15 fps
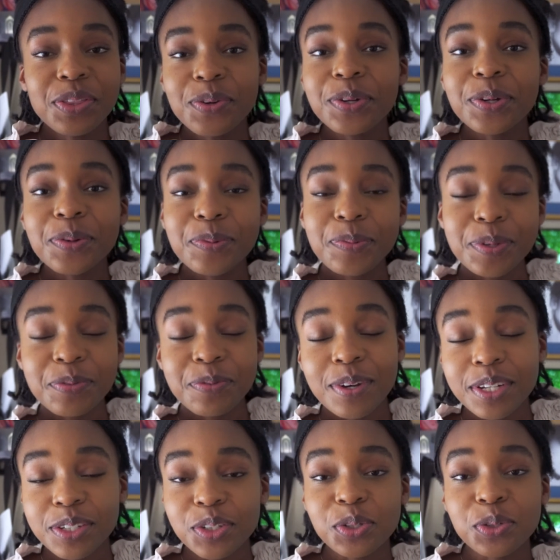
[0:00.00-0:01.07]
thought it would be
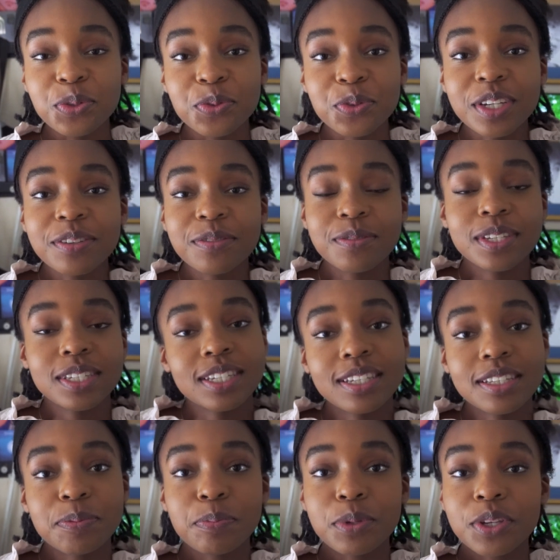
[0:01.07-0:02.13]
fun to
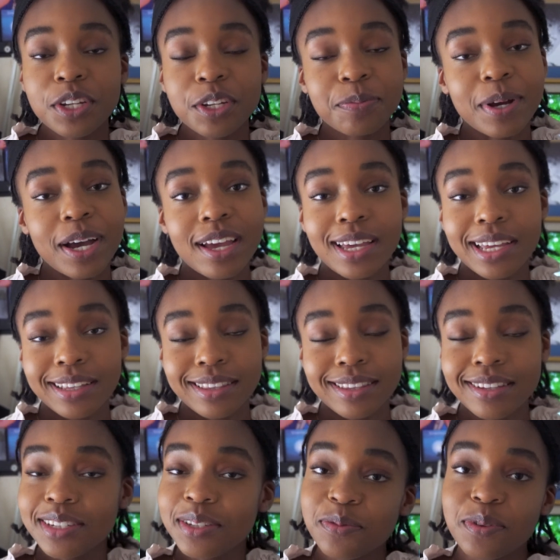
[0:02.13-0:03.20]
revisit PewDiePie in this